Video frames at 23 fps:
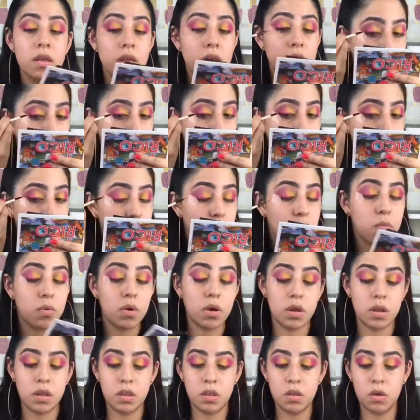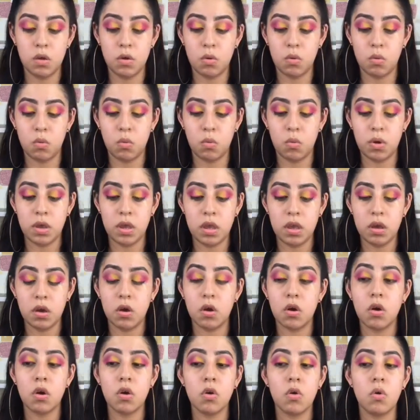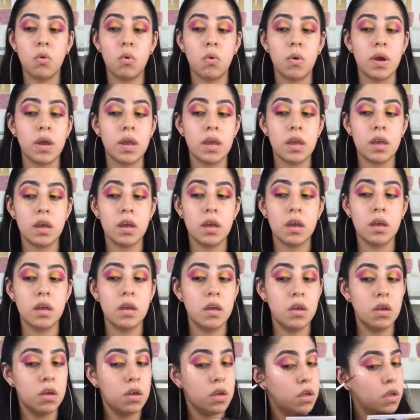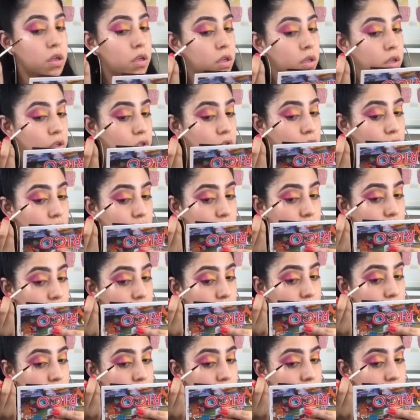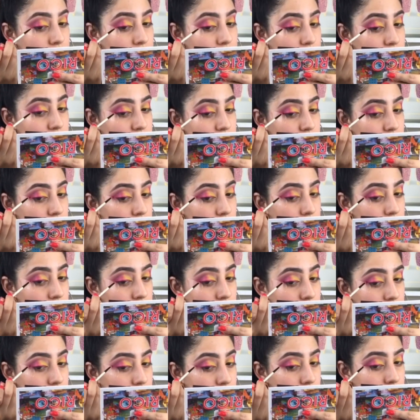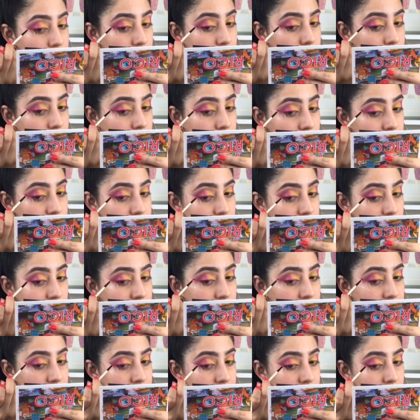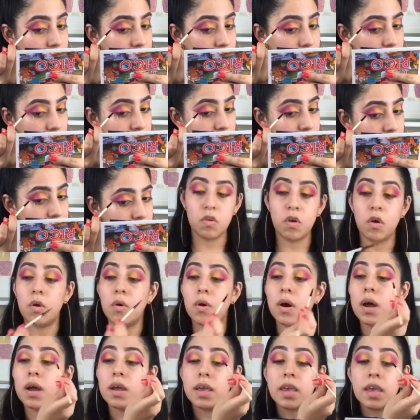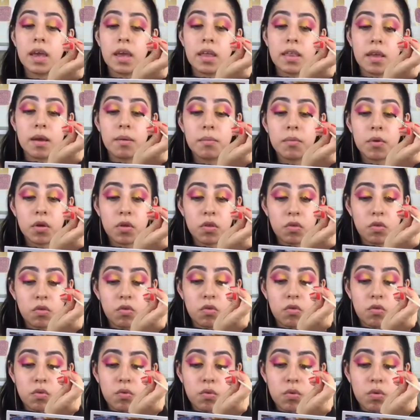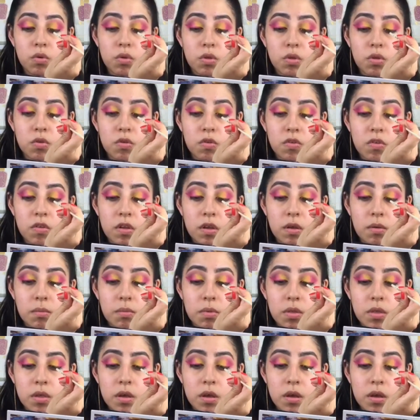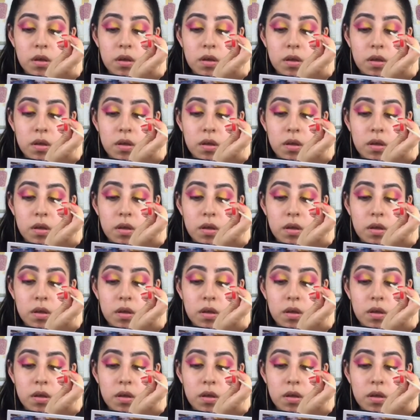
This one, we are going to finish it as a cat eye. So again, I'm gonna do the same thing